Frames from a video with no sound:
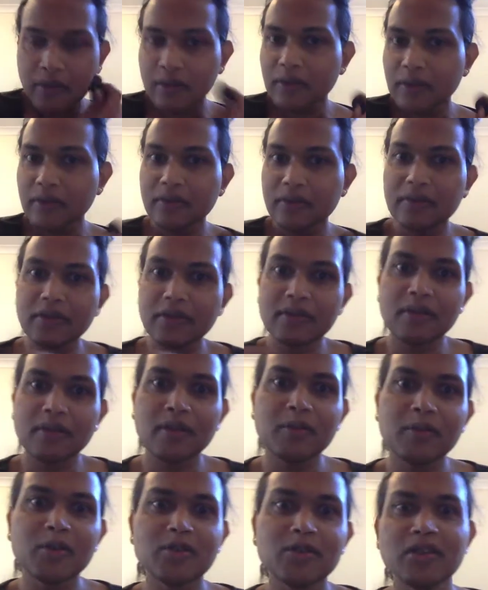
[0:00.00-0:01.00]
oh, it's
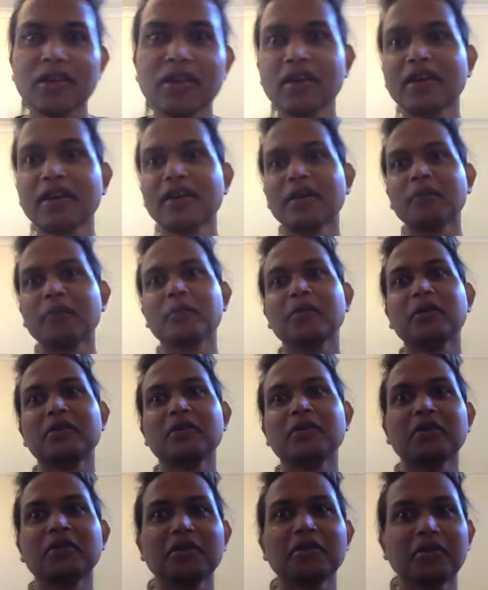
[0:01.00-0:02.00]
almost like I'm
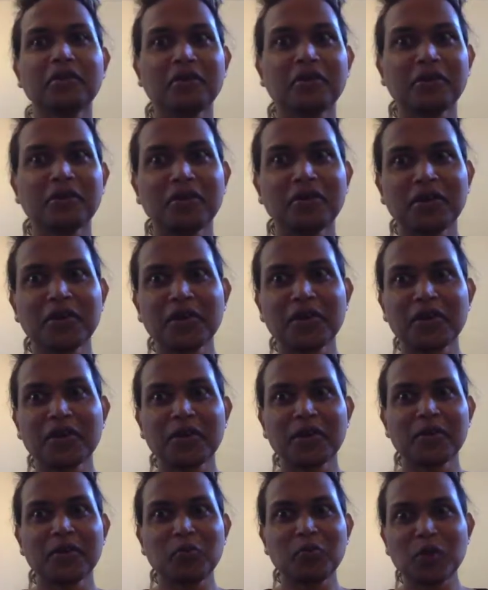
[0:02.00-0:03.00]
uh,
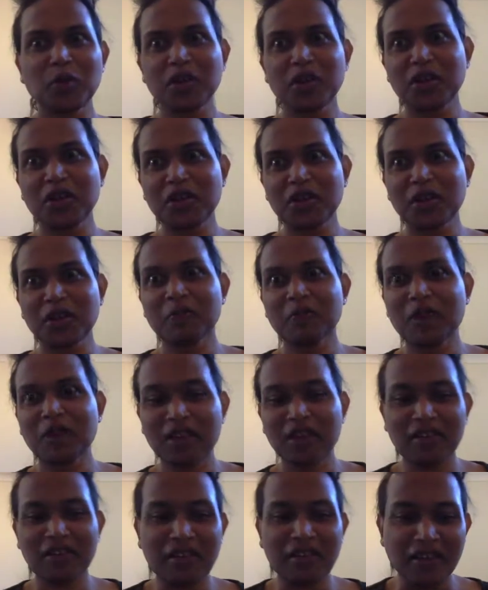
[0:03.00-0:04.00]
beginning
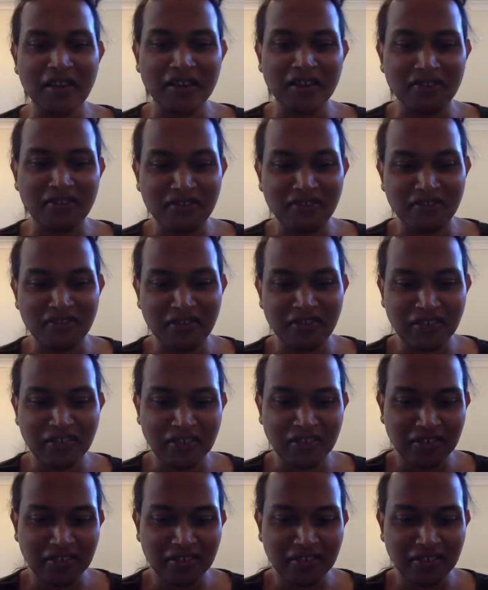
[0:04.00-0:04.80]
my life